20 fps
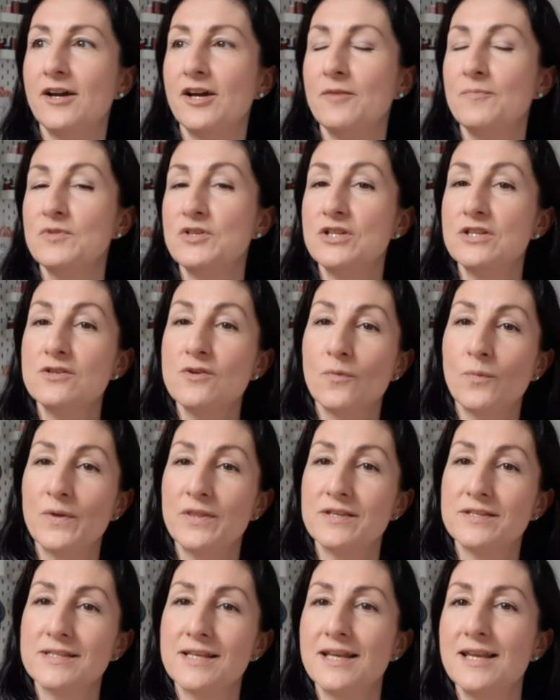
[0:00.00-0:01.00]
She's not with
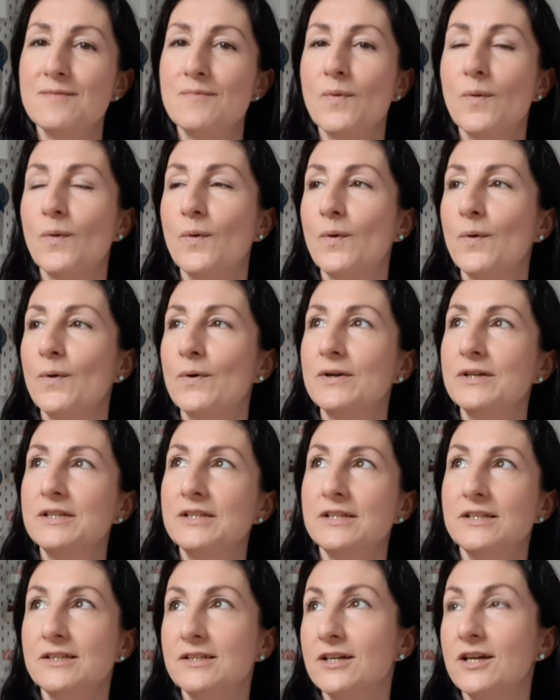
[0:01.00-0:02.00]
us anymore.
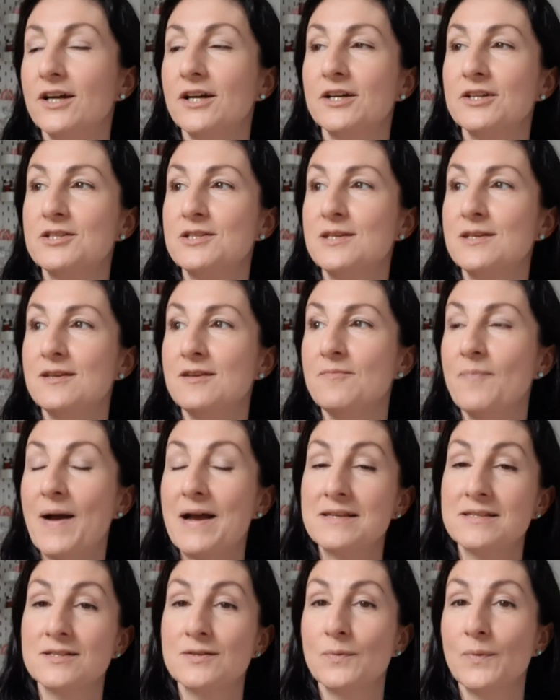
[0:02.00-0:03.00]
She
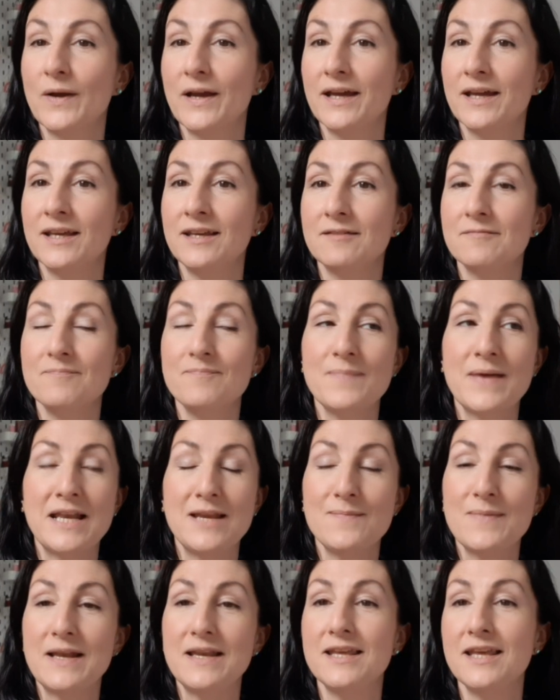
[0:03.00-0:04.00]
passed away
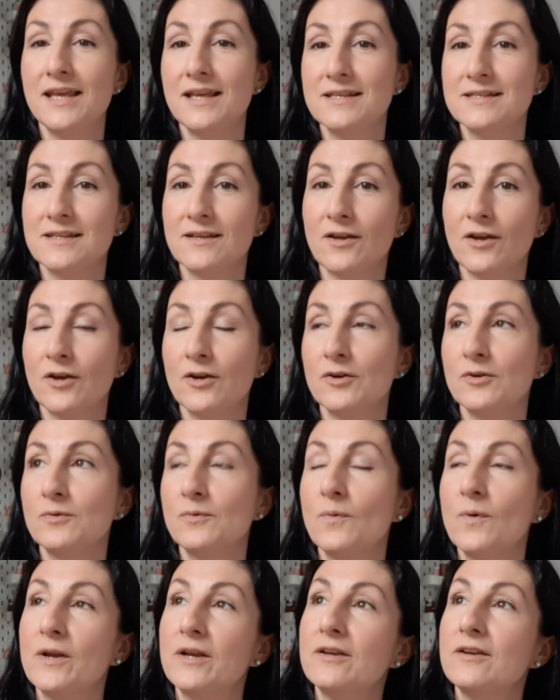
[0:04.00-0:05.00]
many years ago
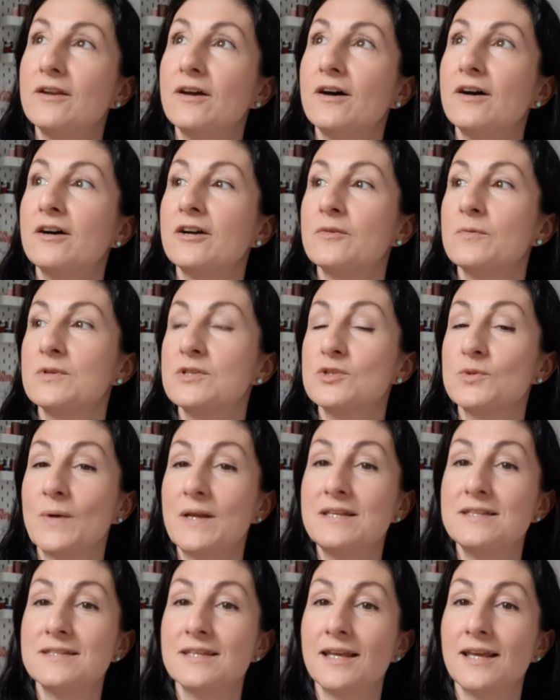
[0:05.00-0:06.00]
when I was
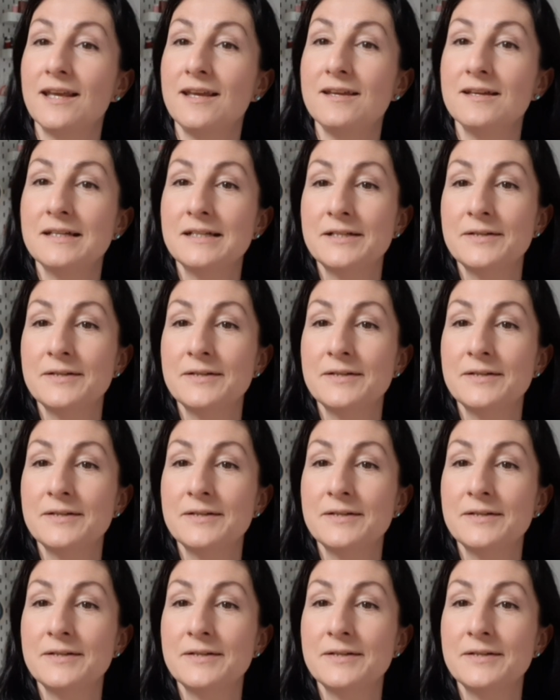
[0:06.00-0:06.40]
20.